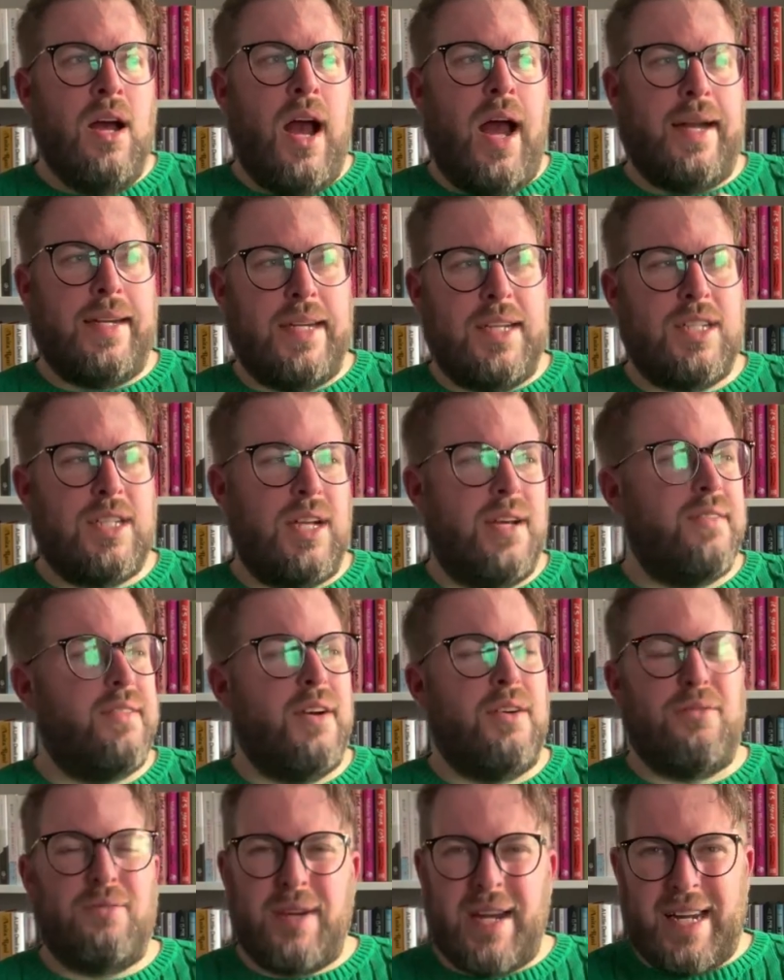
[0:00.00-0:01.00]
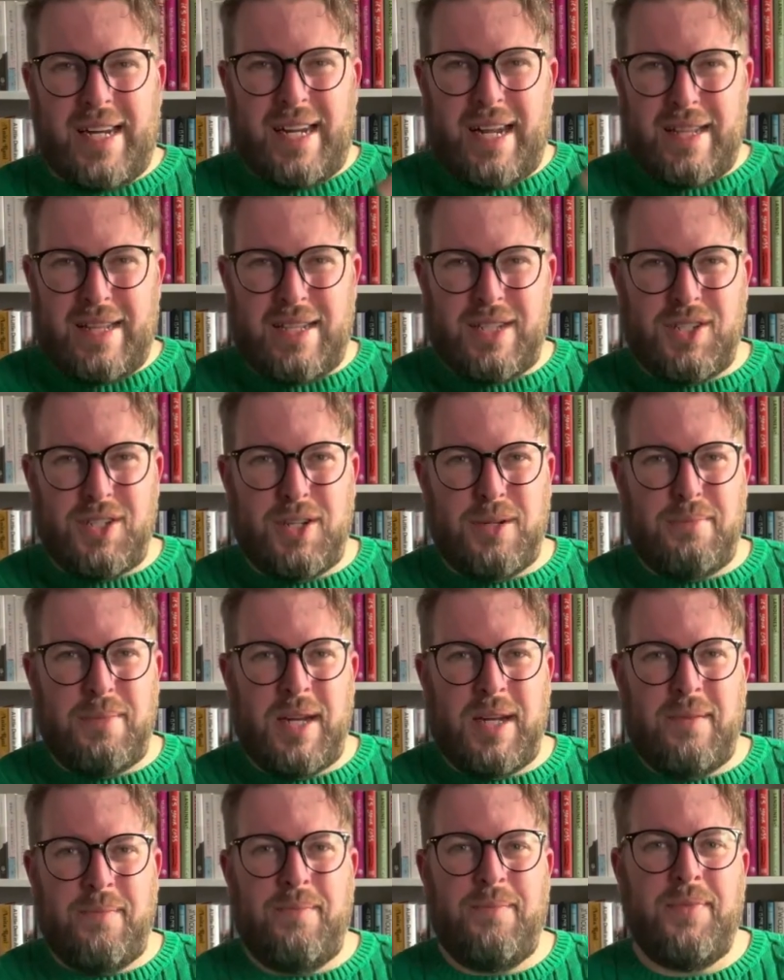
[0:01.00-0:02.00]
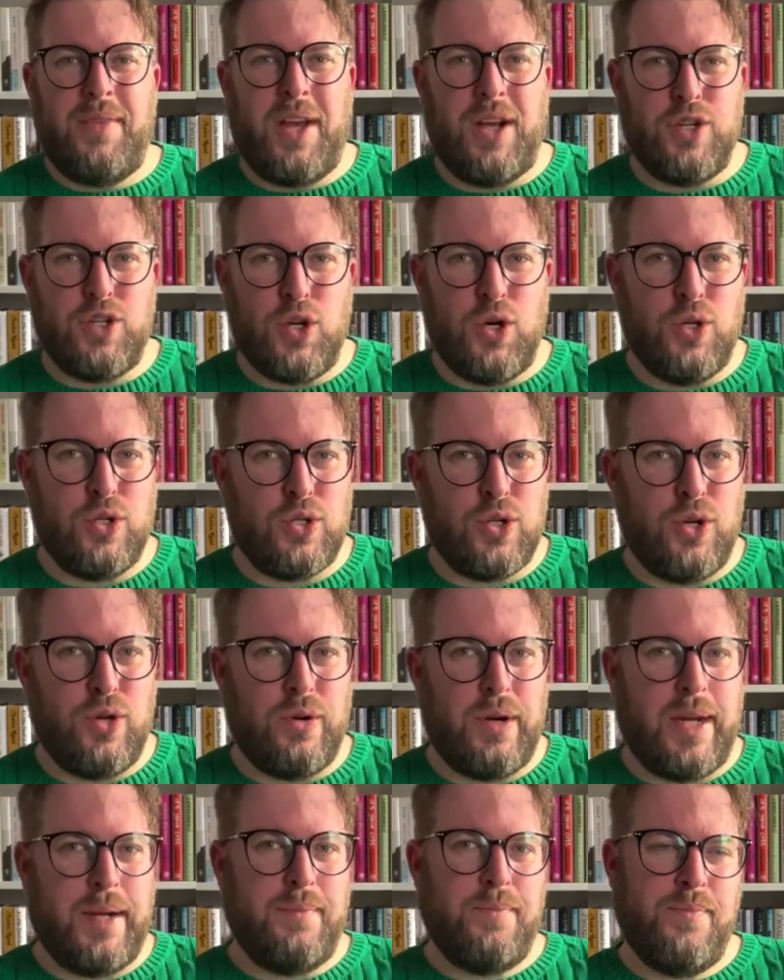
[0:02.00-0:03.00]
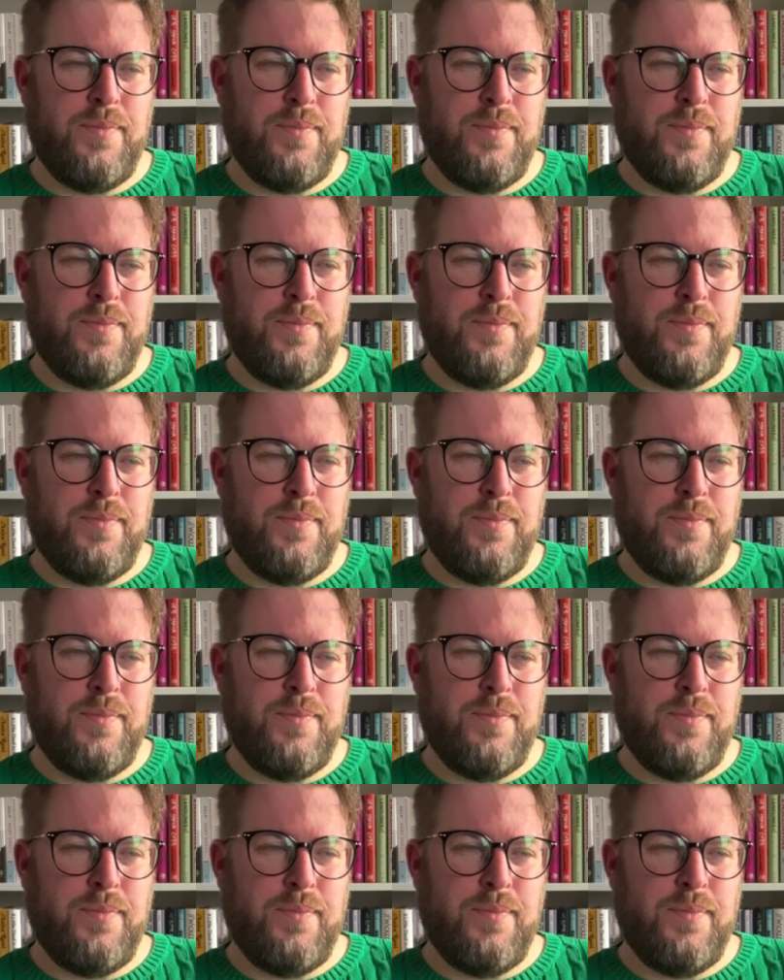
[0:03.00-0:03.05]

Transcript: And actually, it felt really like this should have been a short story.